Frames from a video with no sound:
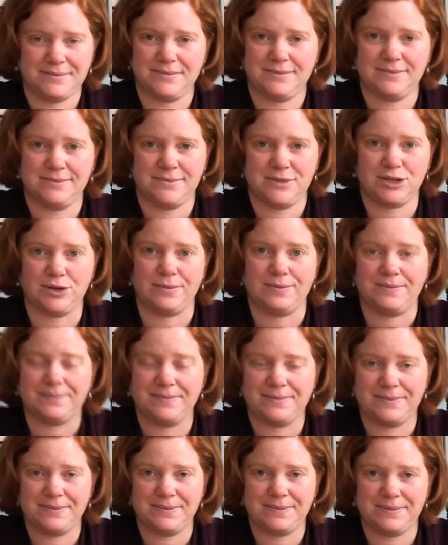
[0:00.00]
So
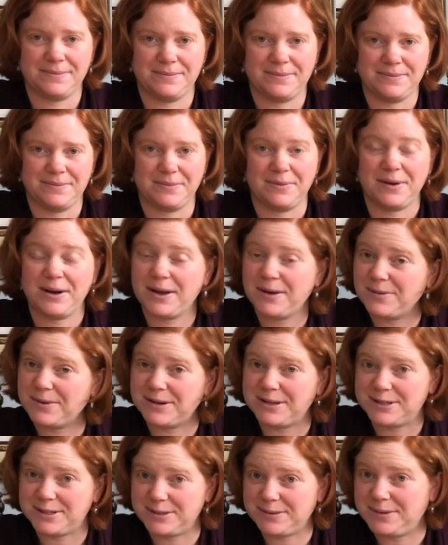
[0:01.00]
what I want
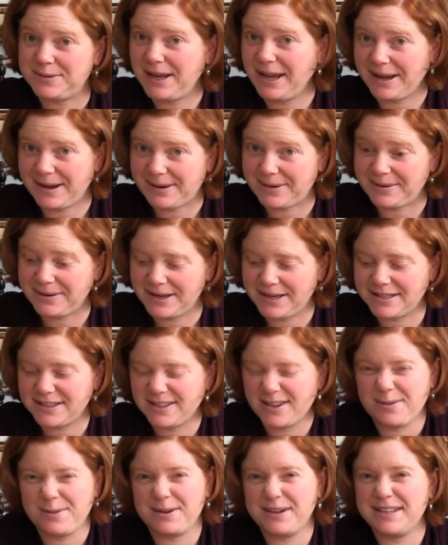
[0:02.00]
to do now is I
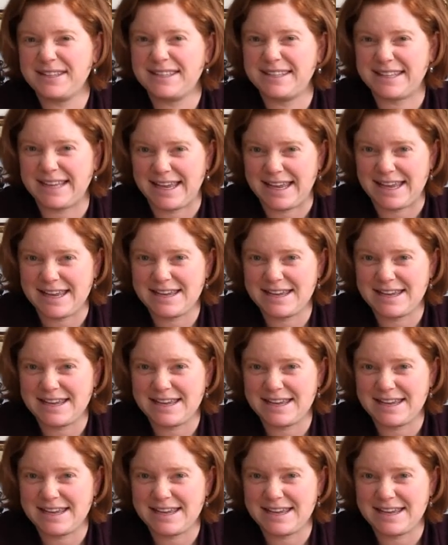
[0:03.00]
want to see